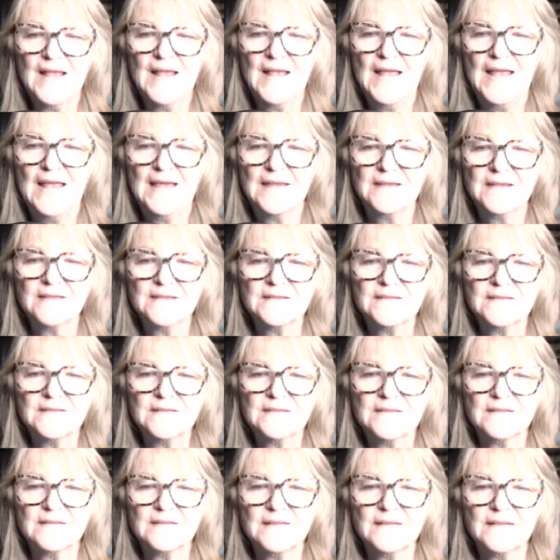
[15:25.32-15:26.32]
And
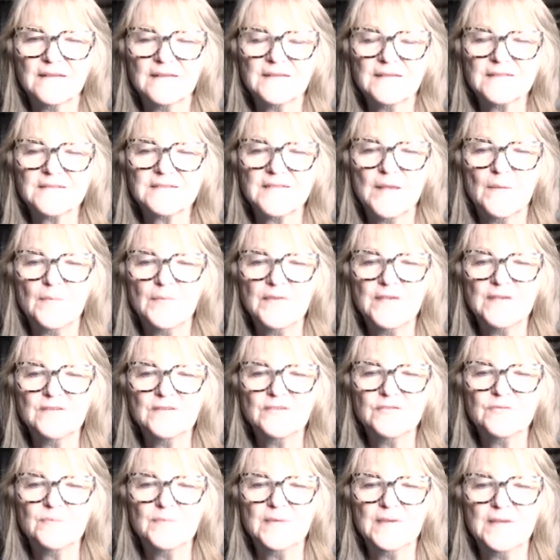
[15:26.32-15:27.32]
something
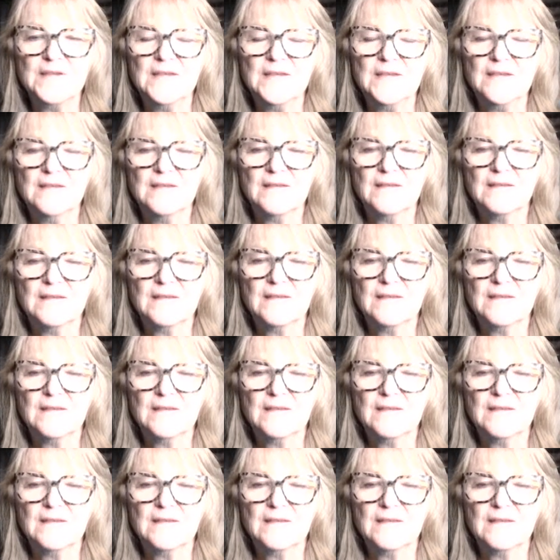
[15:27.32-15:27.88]
to be